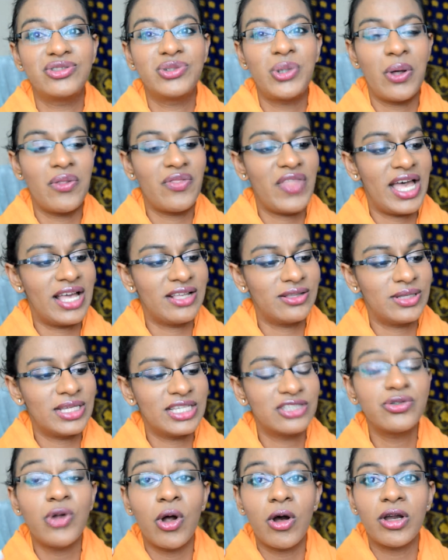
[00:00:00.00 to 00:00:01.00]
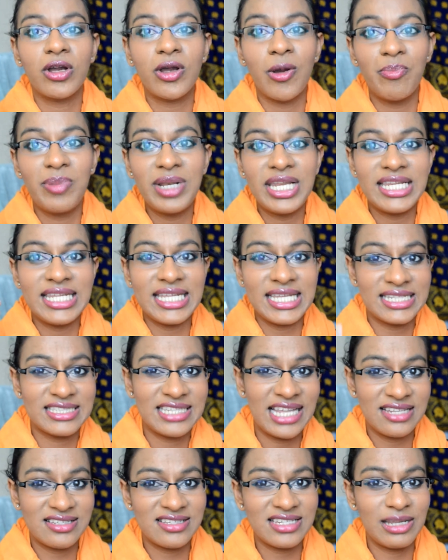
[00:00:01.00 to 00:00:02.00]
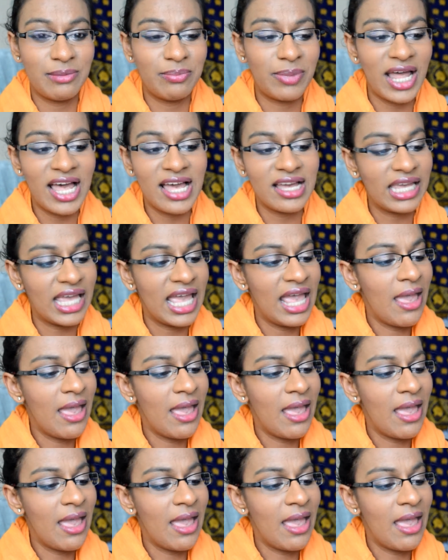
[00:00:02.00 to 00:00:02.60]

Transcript: got that, it's not completely intensely black,